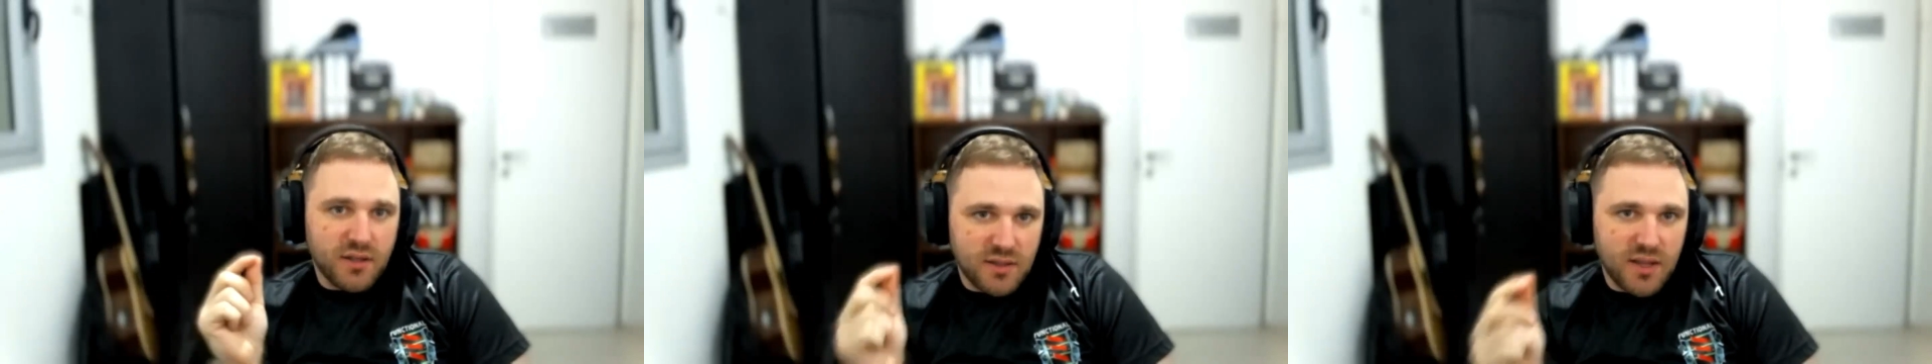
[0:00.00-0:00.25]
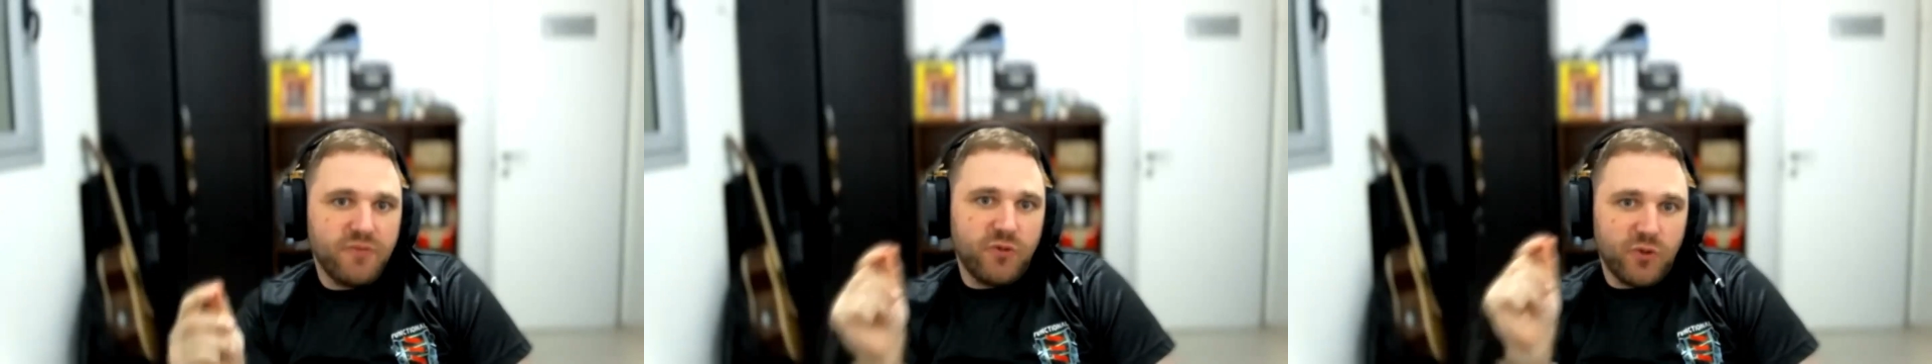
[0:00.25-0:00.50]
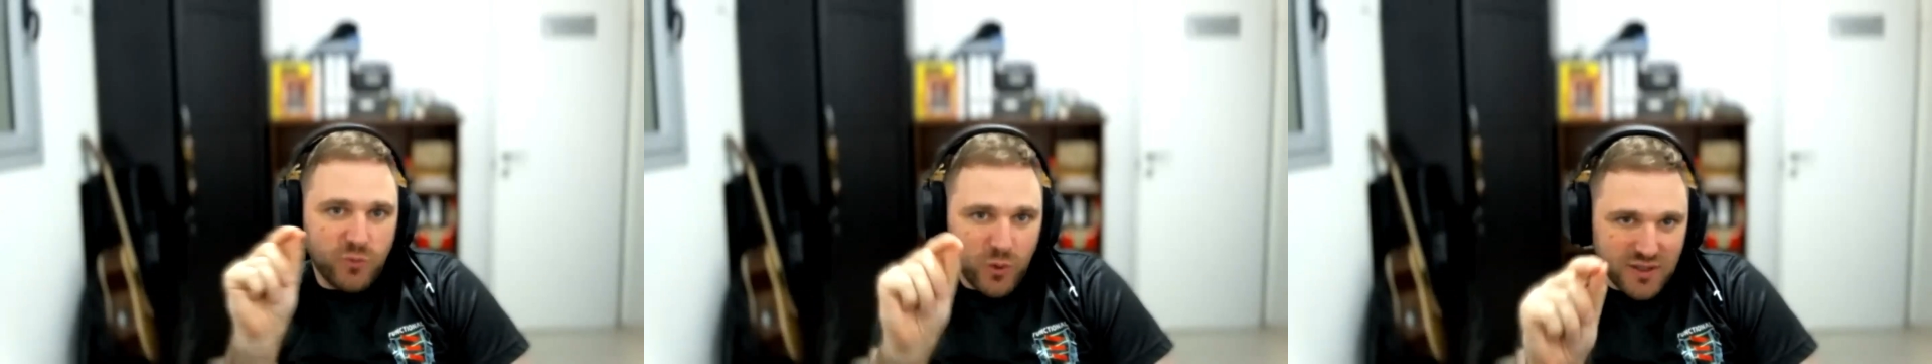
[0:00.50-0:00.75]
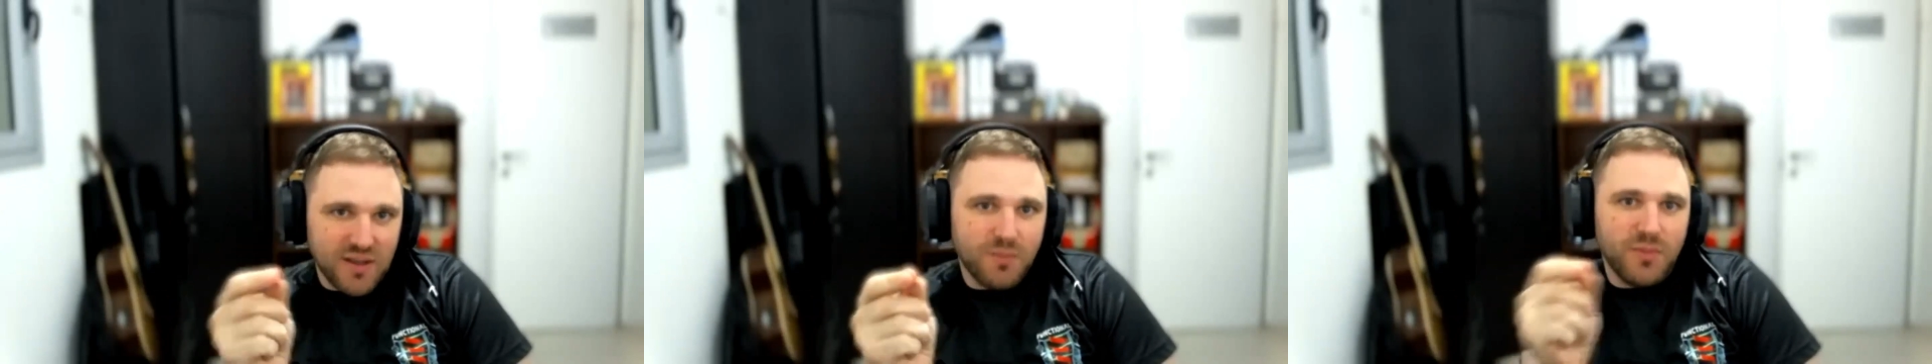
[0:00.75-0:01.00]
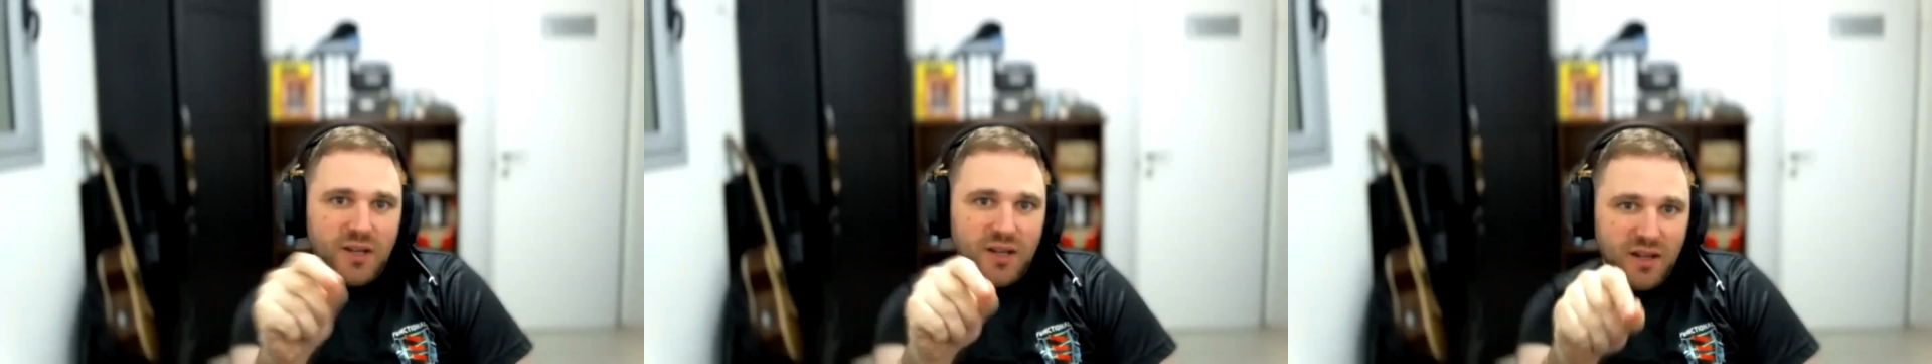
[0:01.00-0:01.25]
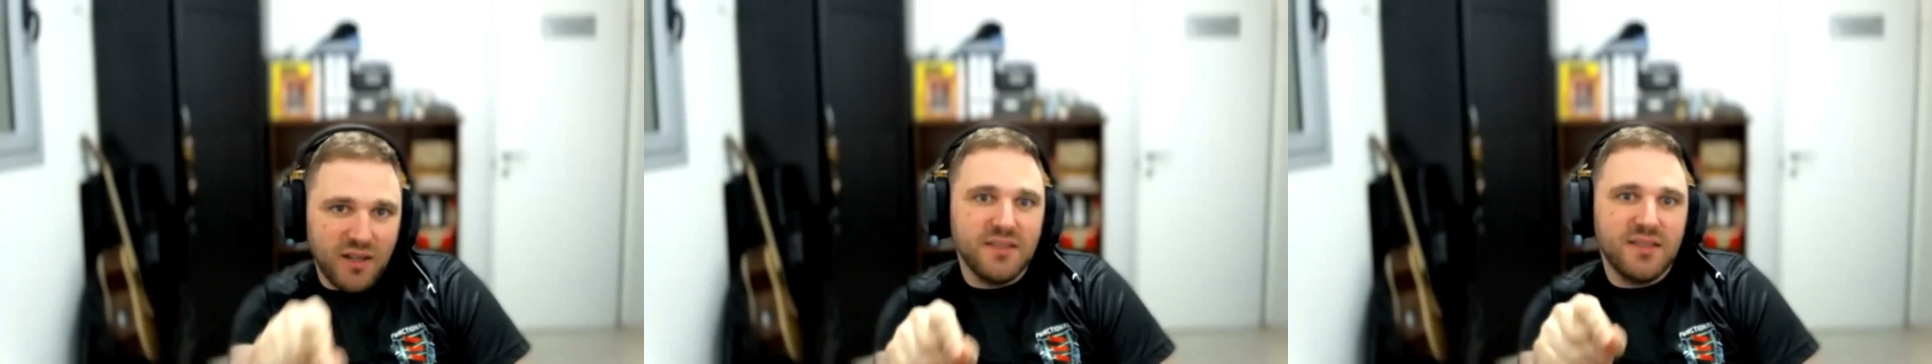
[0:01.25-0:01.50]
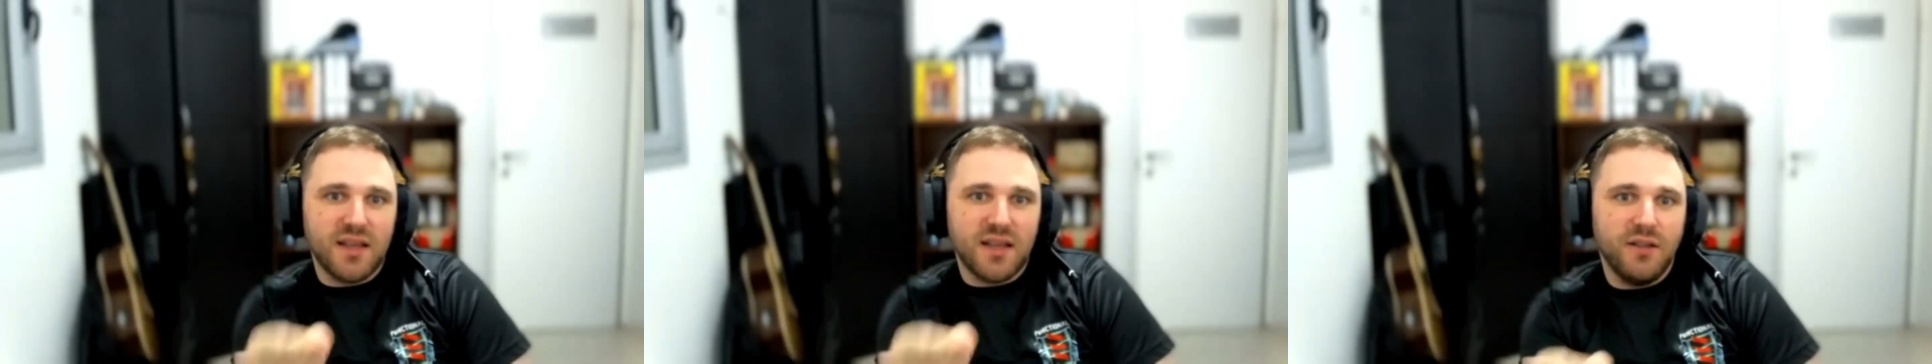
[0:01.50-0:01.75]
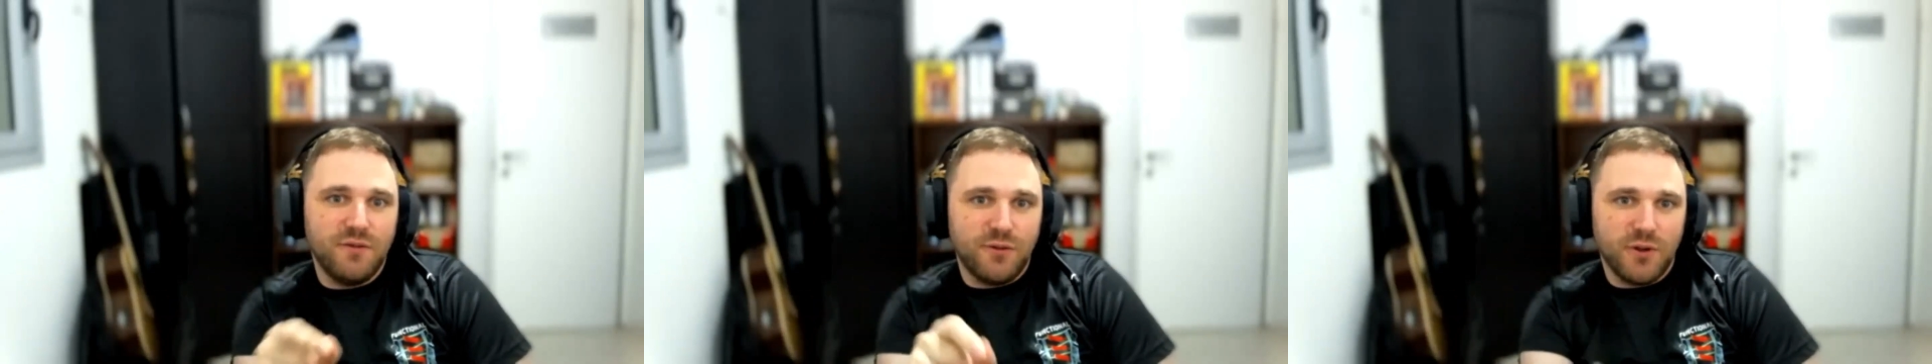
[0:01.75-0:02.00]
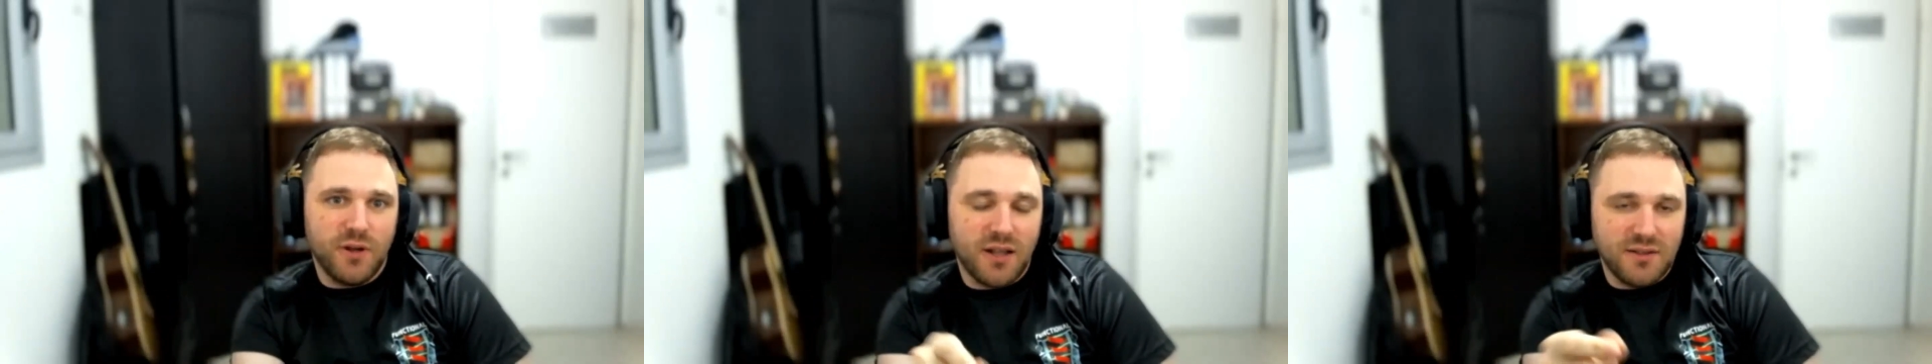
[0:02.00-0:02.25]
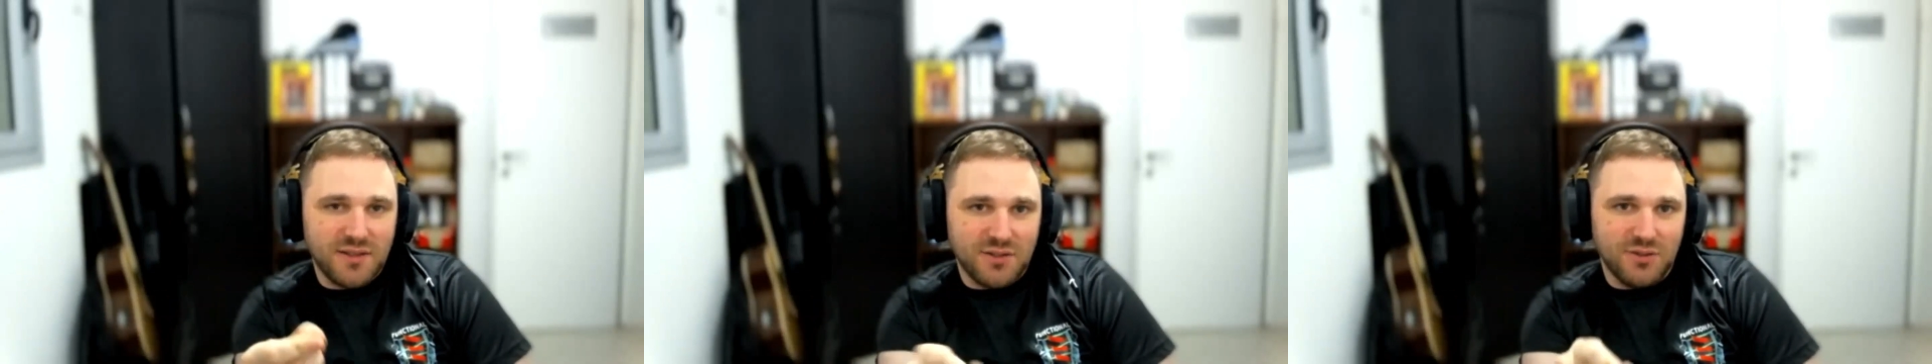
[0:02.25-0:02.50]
except for when somebody inside forgets